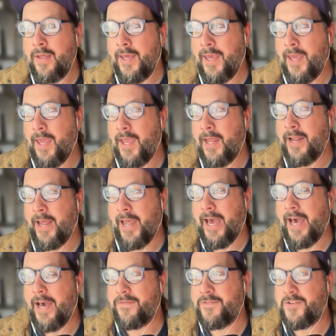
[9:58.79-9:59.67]
and I
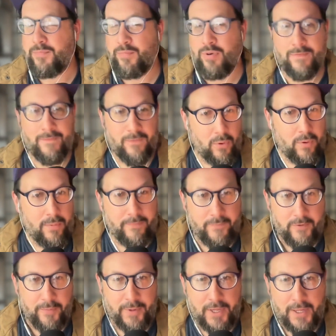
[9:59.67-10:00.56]
have to perform
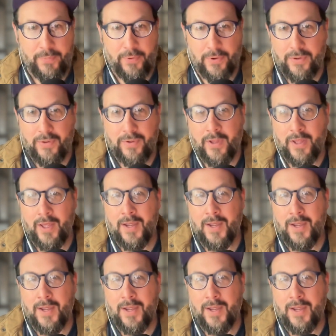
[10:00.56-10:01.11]
for people.